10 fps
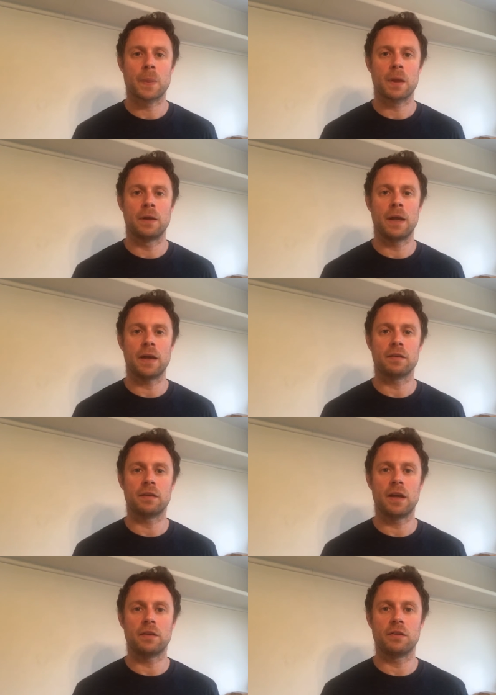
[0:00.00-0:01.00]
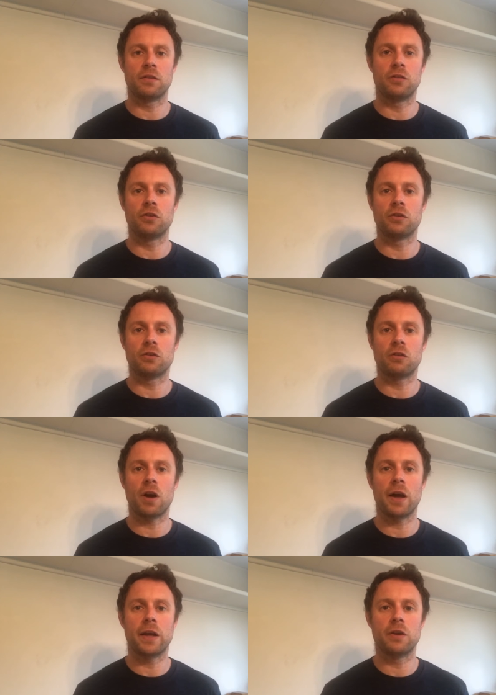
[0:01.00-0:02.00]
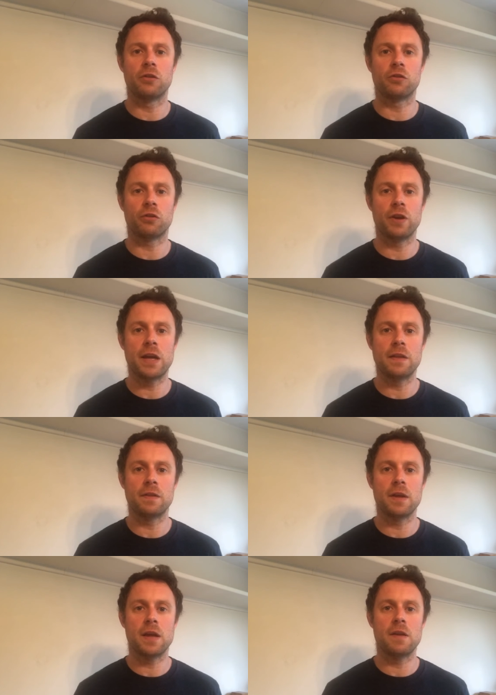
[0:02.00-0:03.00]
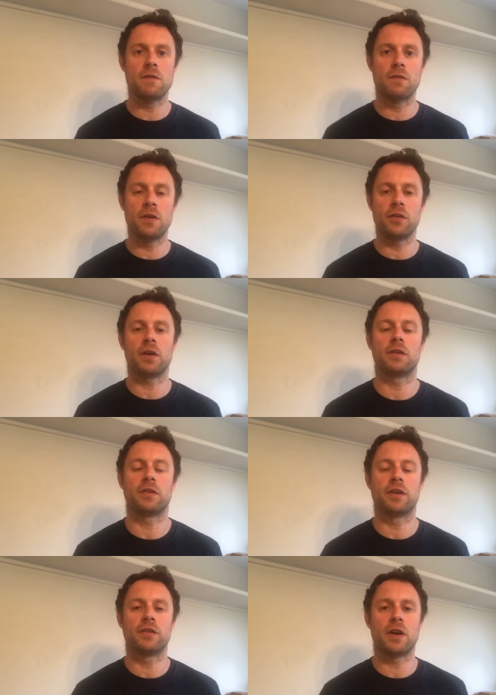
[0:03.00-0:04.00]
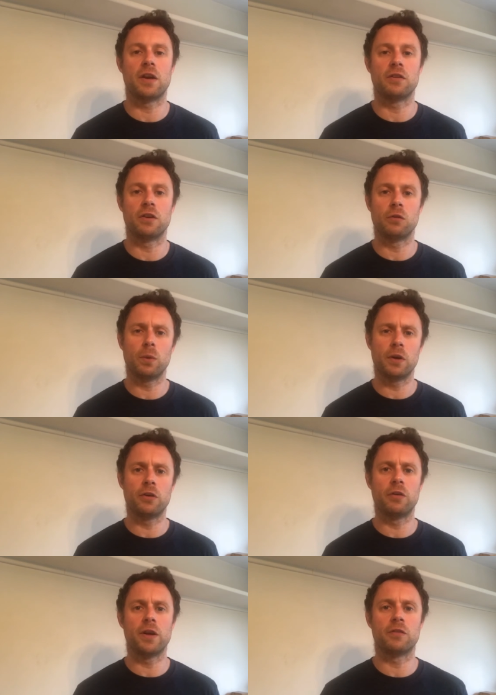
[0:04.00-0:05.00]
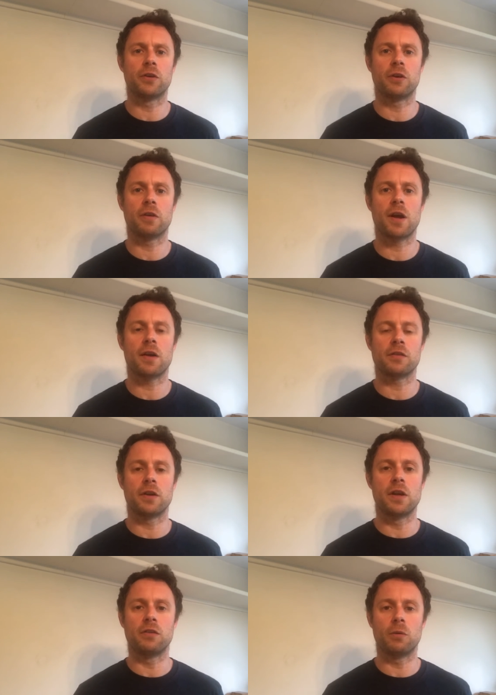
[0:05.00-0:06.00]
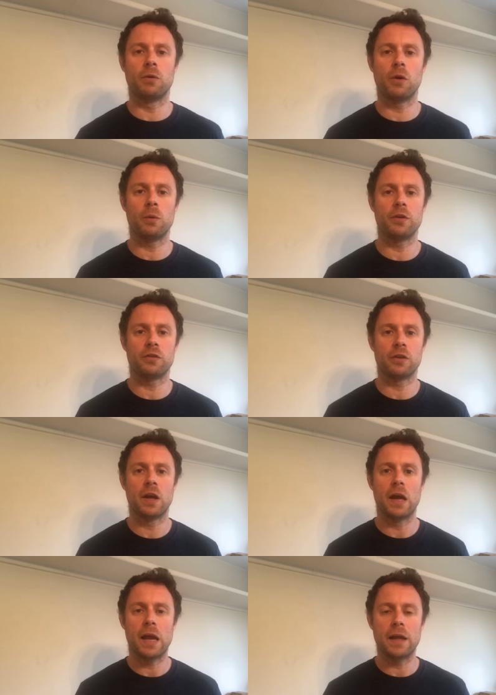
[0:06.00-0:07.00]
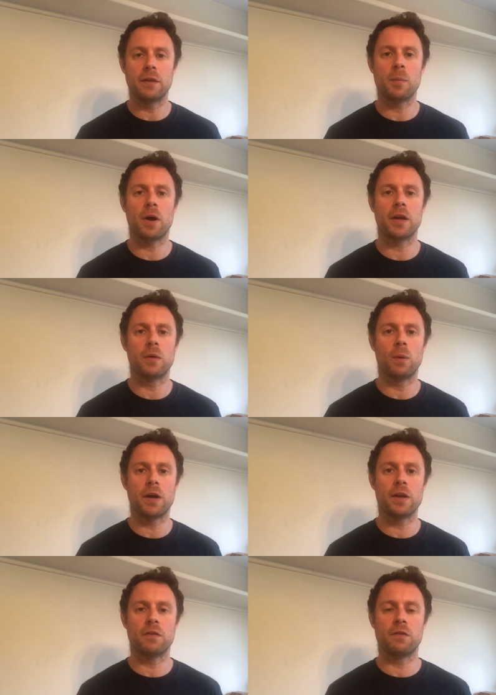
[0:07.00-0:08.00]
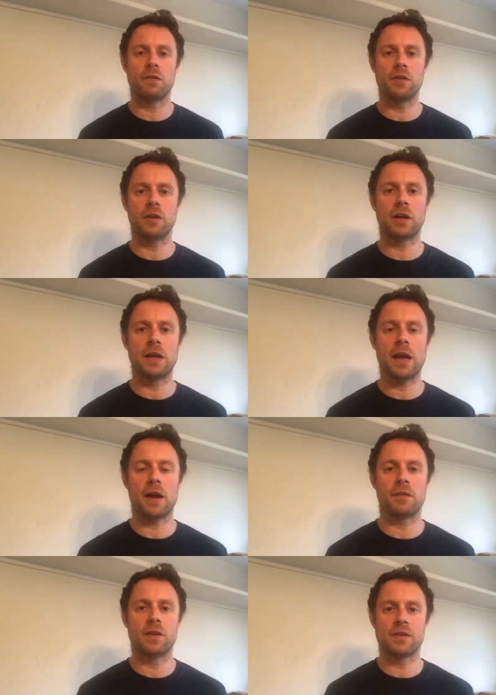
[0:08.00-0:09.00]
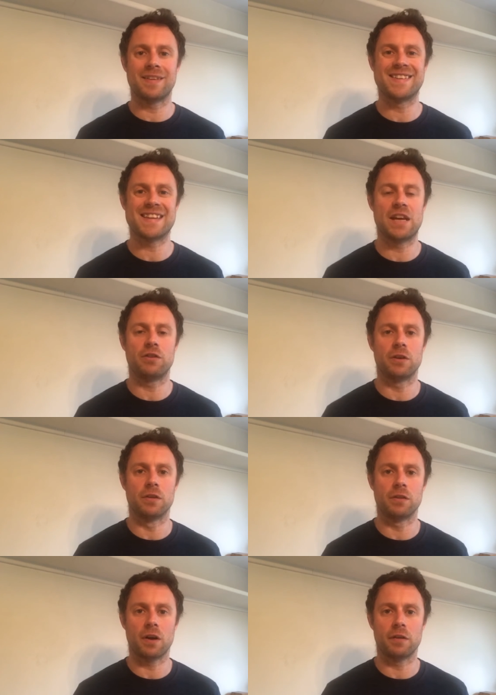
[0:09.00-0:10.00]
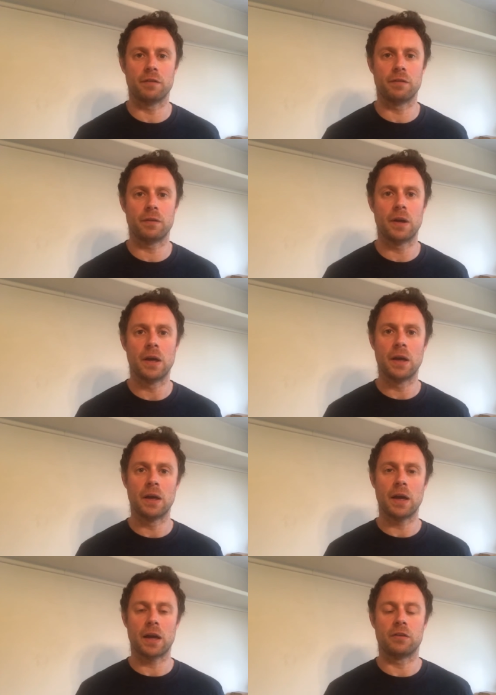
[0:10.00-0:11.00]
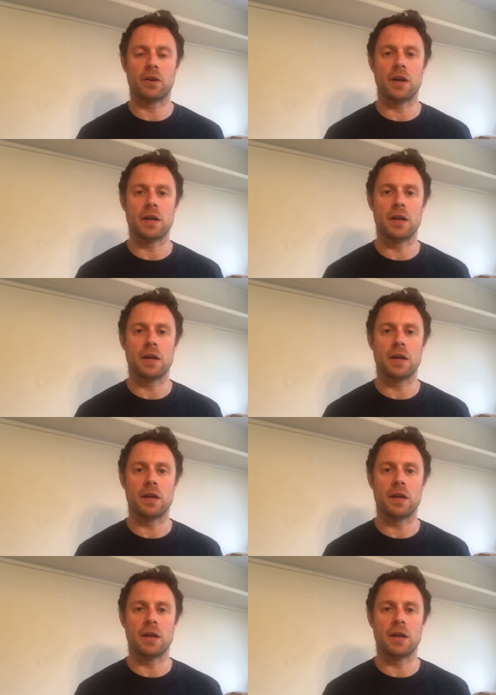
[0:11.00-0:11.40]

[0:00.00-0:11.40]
Next, let's just try and treat the physical sensations with a degree of curiosity. So notice in the body, where do you physically have the sensations of anxiety?